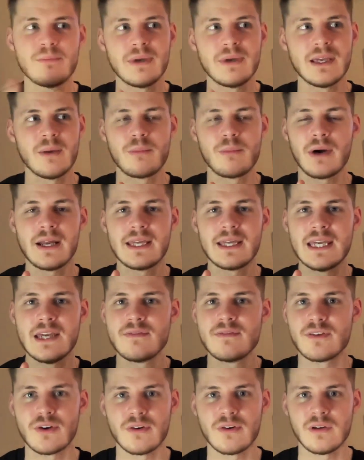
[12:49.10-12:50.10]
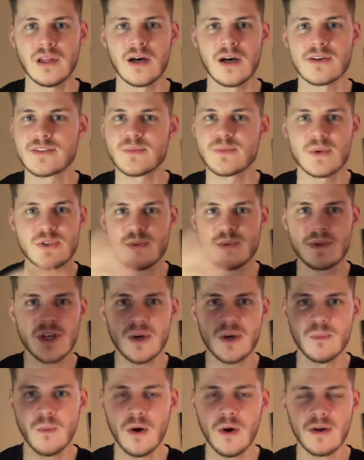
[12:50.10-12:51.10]
a break even or a loss, which we
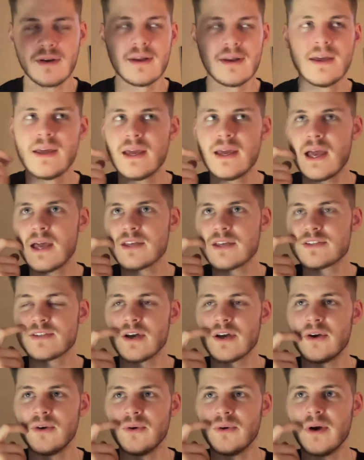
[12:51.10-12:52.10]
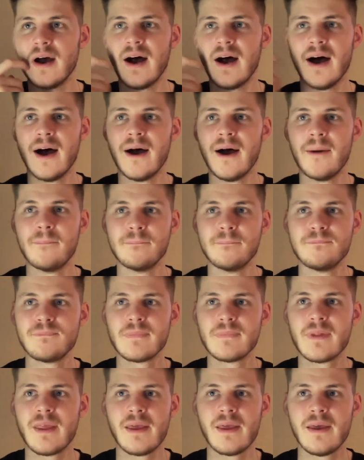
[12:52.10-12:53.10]
don't want. So
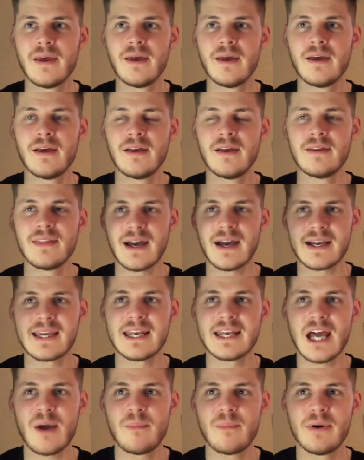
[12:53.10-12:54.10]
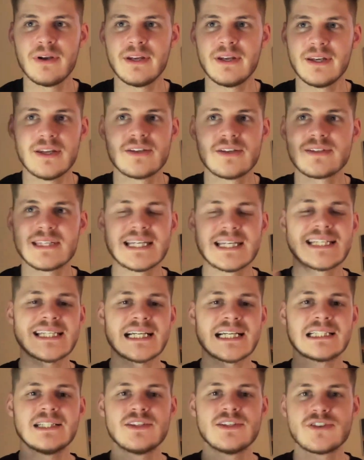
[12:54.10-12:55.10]
that can happen, and it doesn't
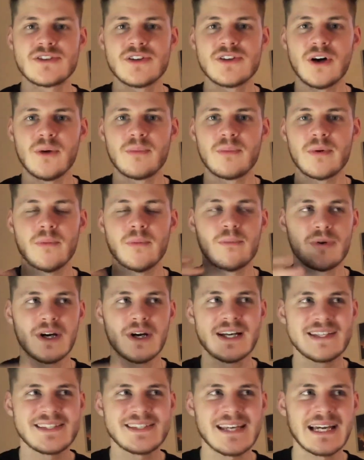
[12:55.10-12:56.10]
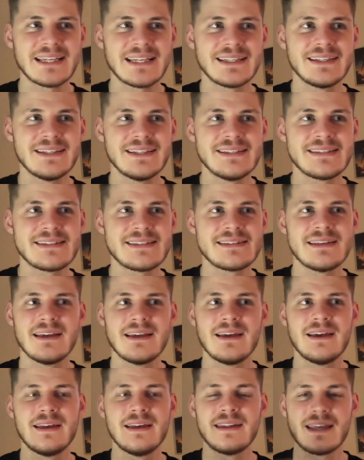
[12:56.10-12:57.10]
exactly stop price tankers.
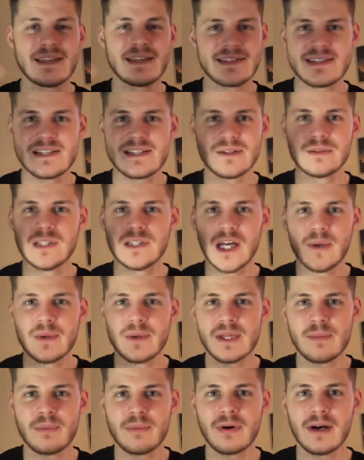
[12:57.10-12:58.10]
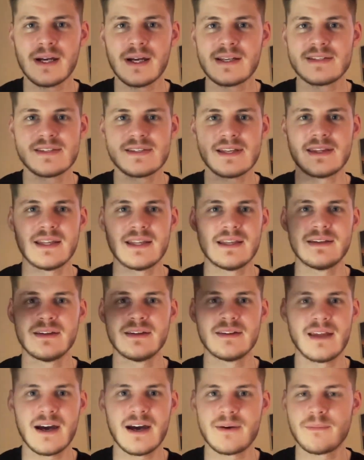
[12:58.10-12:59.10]
They can still lower the price, and then
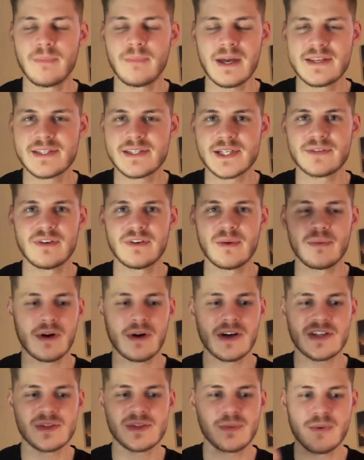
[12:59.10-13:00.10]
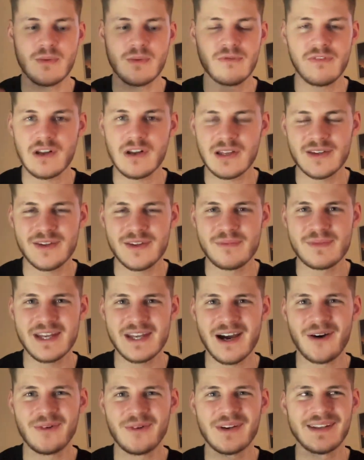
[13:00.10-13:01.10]
that basic reprice will follow them
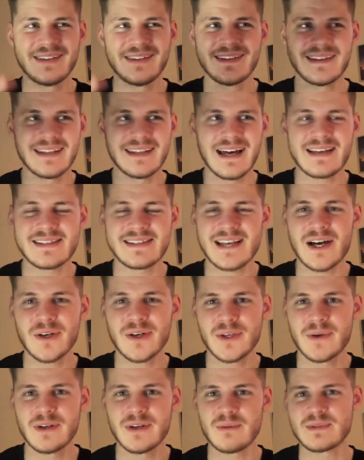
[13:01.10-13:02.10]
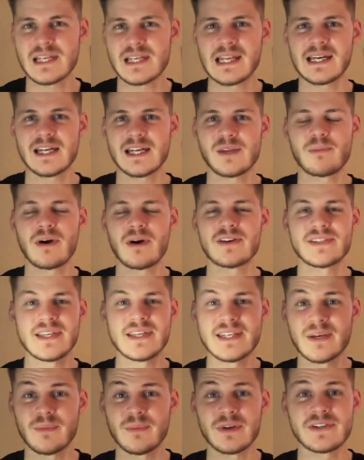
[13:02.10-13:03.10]
down, and that's how you end up selling at the price that you
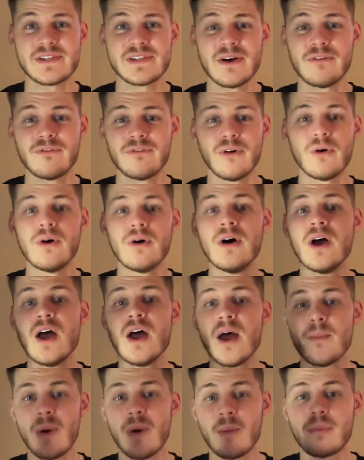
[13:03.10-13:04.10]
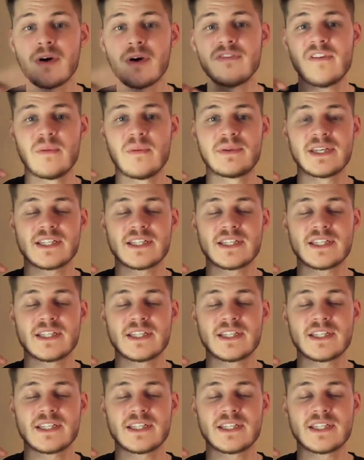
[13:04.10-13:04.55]
didn't want to sell for. But Profit Protector